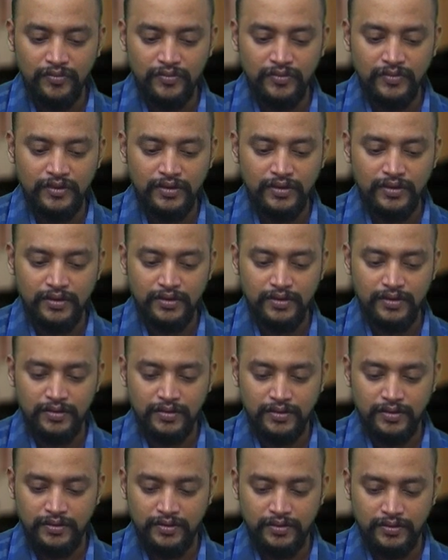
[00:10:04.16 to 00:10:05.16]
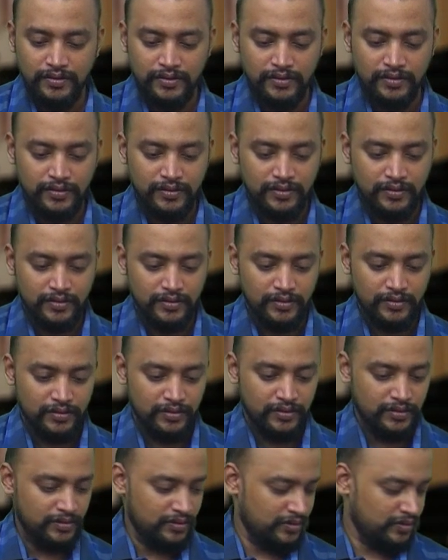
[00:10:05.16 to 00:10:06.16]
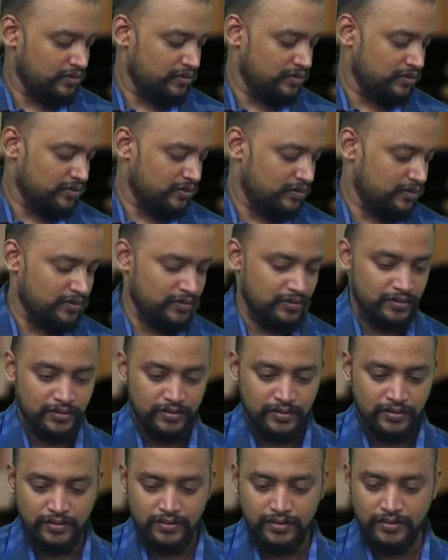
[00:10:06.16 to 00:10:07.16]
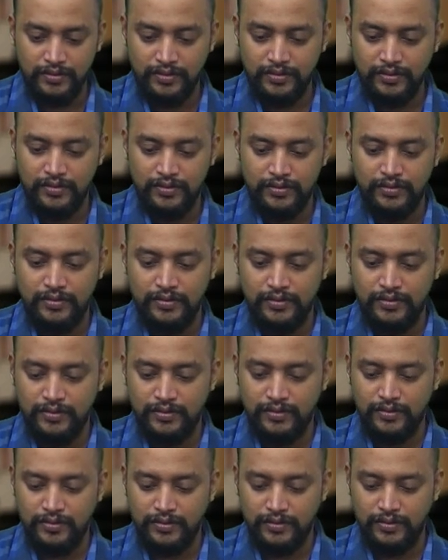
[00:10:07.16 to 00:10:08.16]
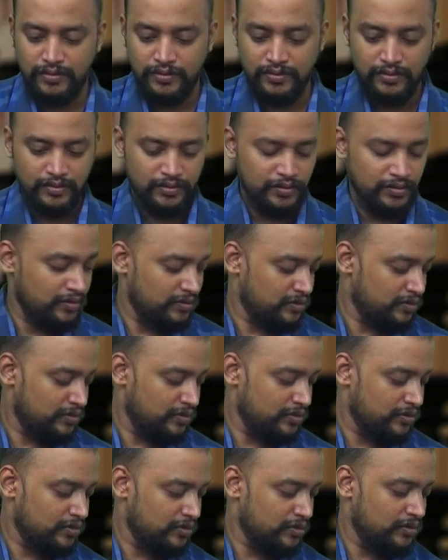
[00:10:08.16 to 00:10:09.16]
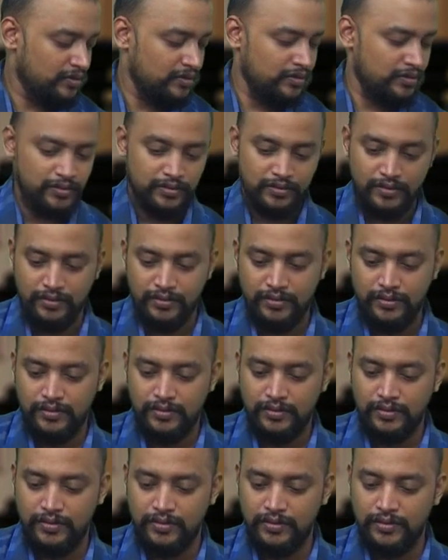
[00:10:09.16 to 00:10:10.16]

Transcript: Nothing is said.